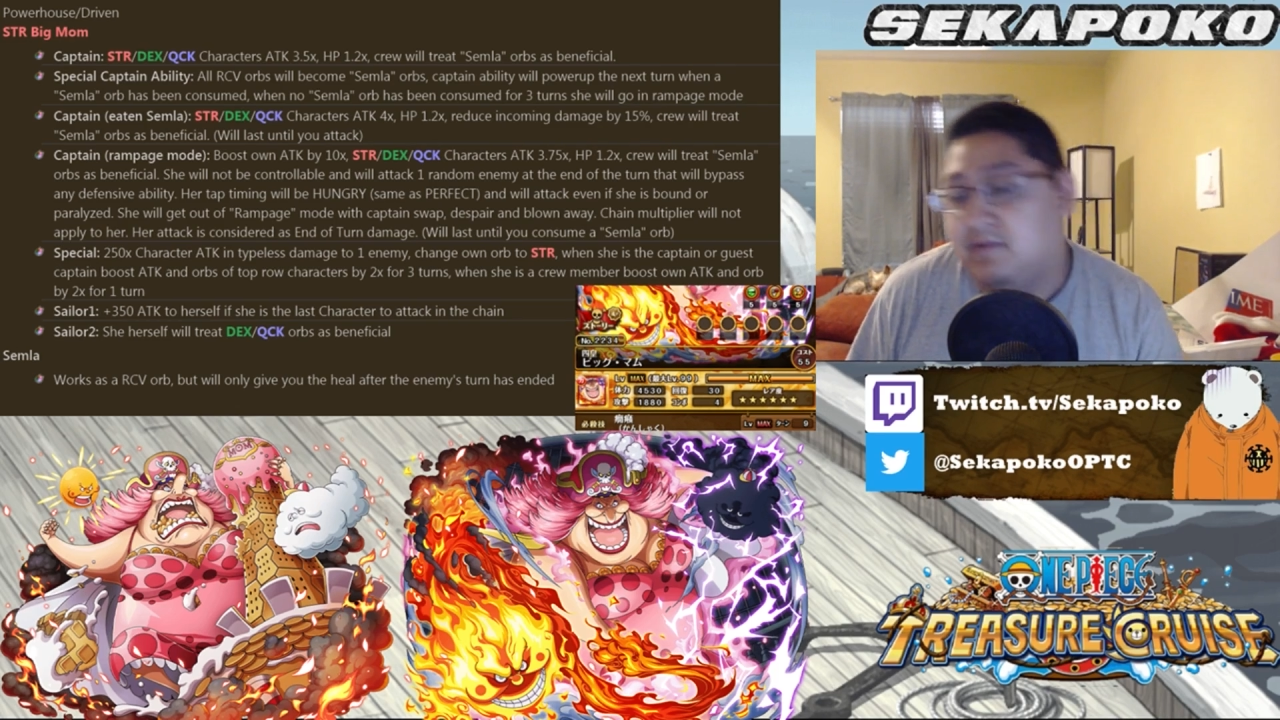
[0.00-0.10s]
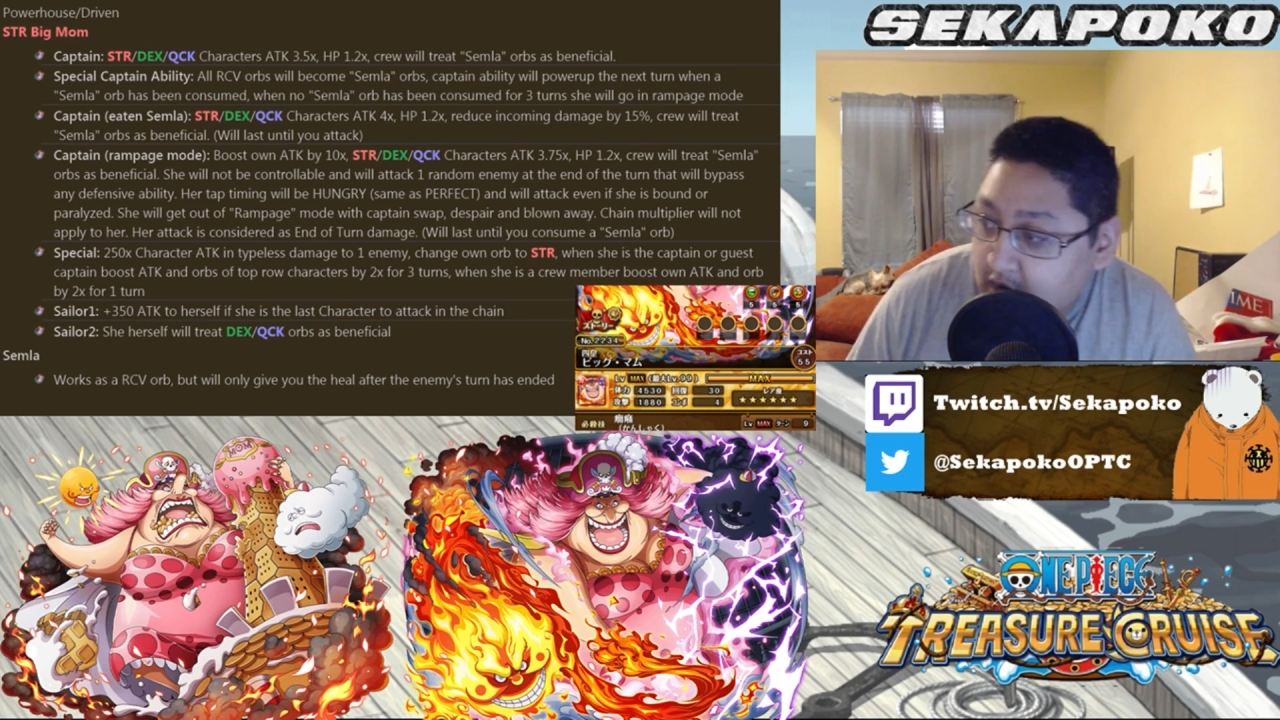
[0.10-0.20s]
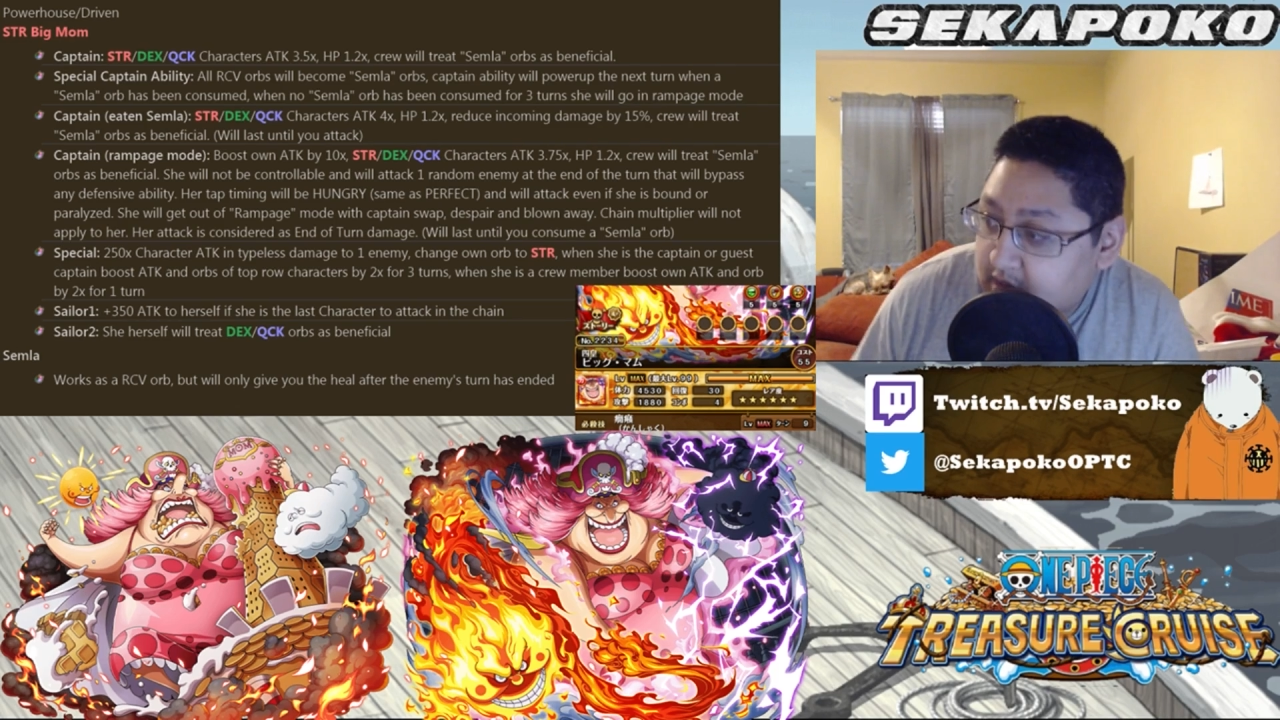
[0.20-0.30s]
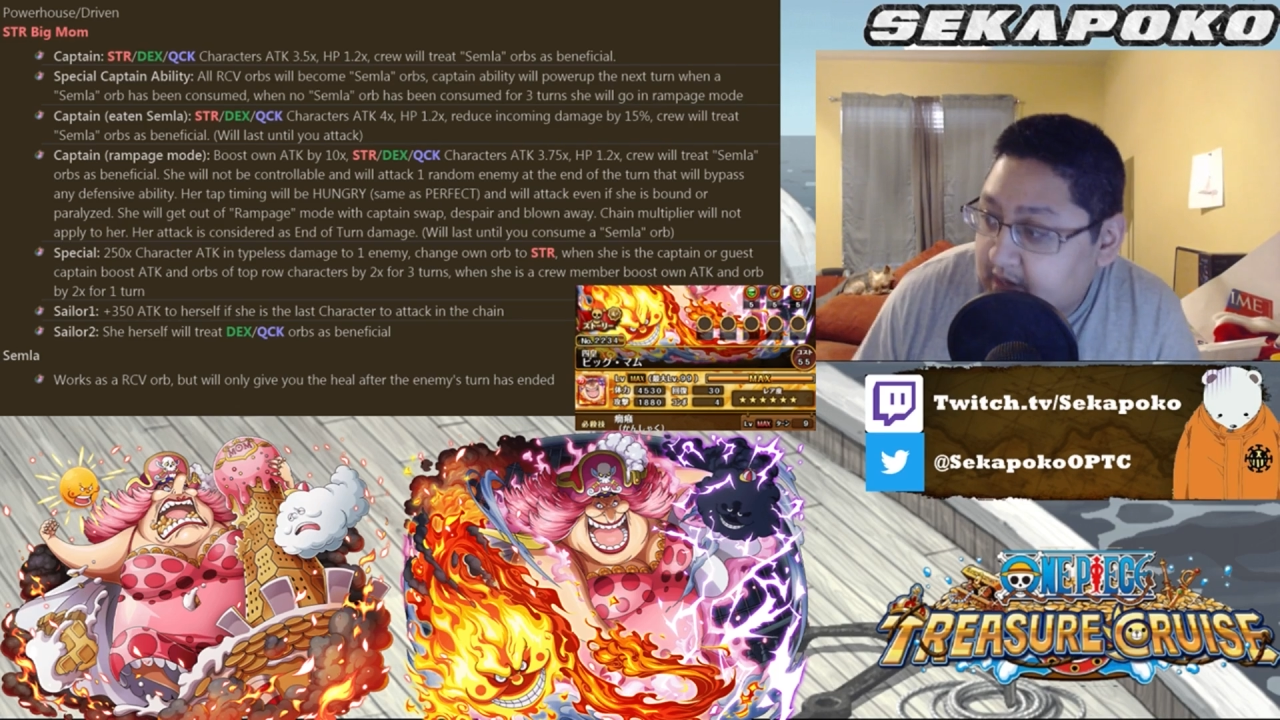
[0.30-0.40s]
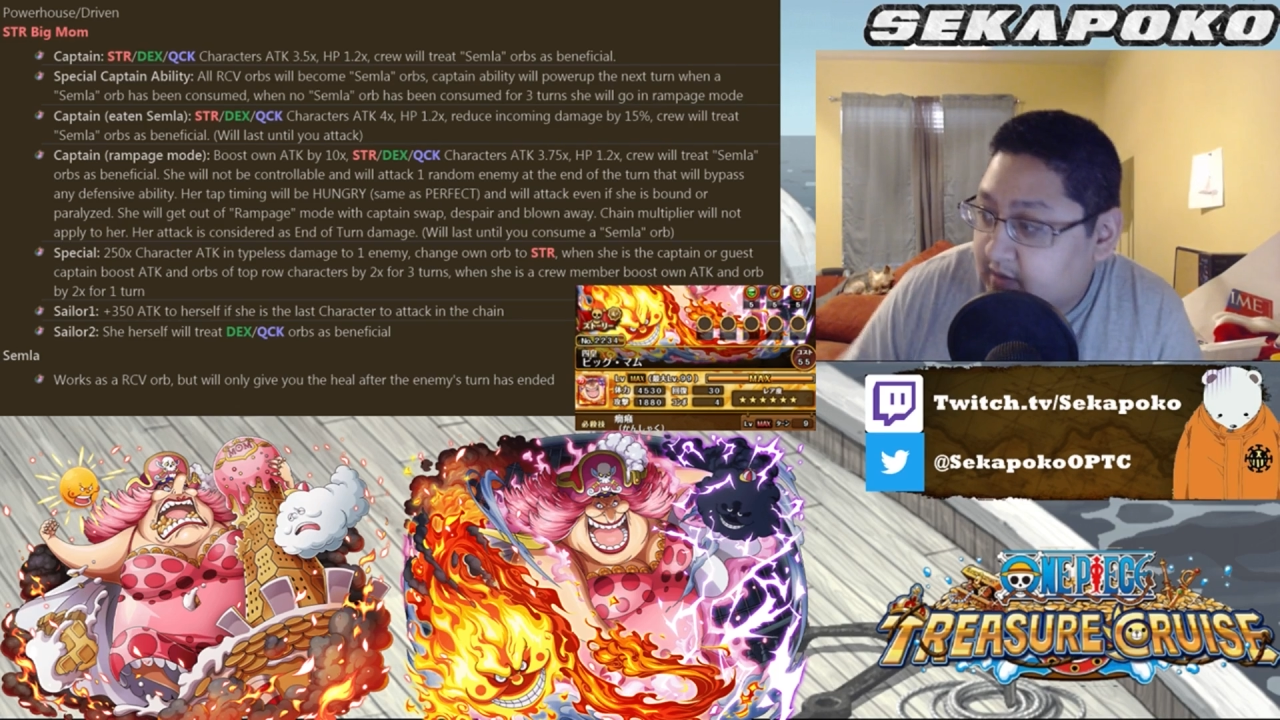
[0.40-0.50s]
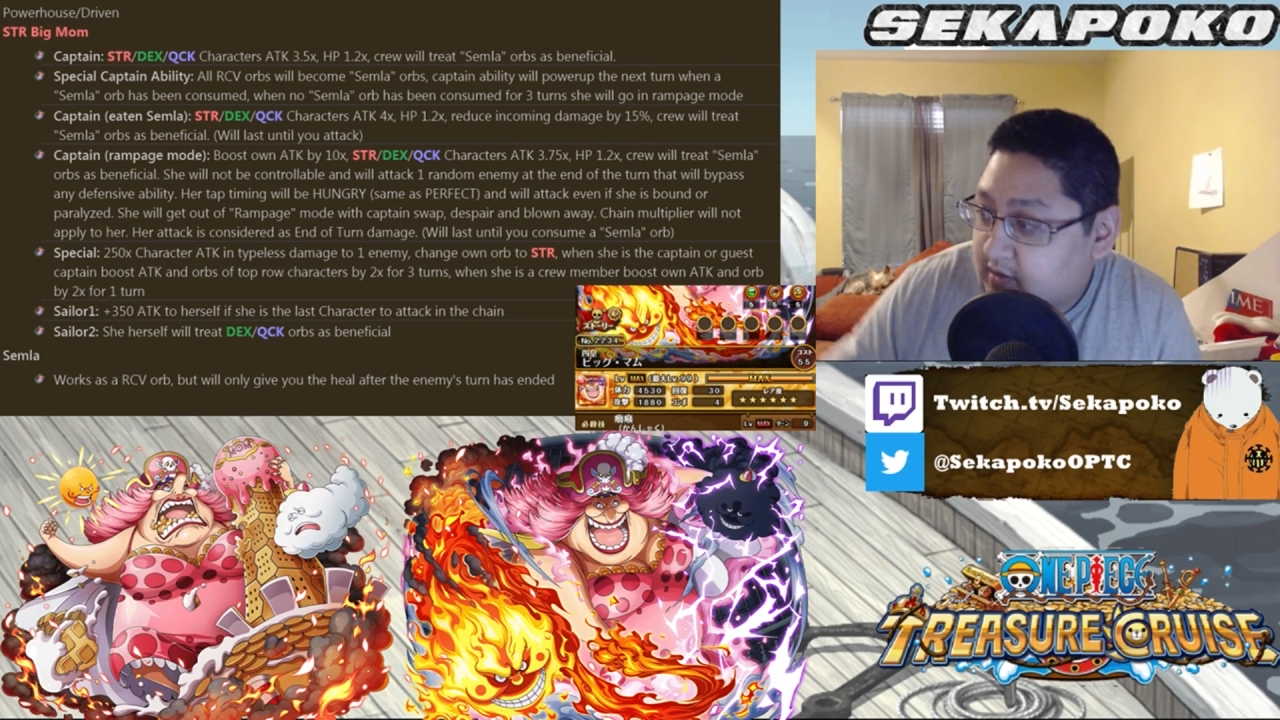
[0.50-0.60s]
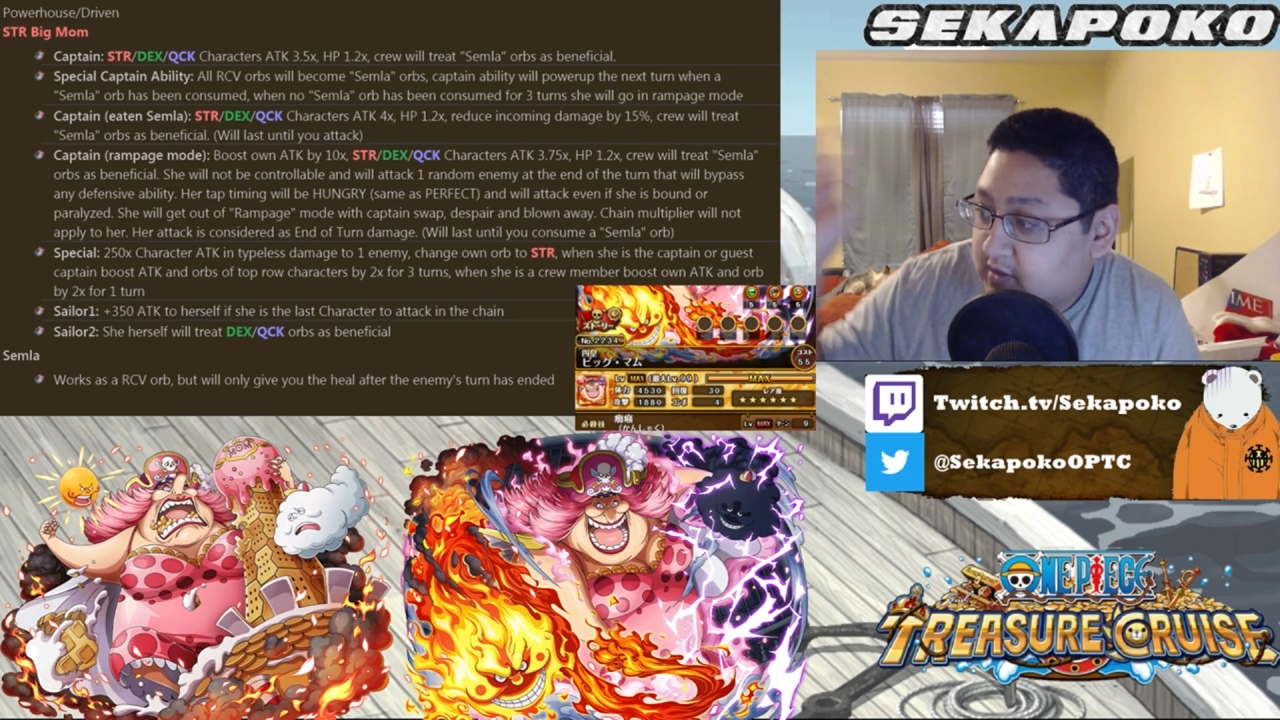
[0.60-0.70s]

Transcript: All right,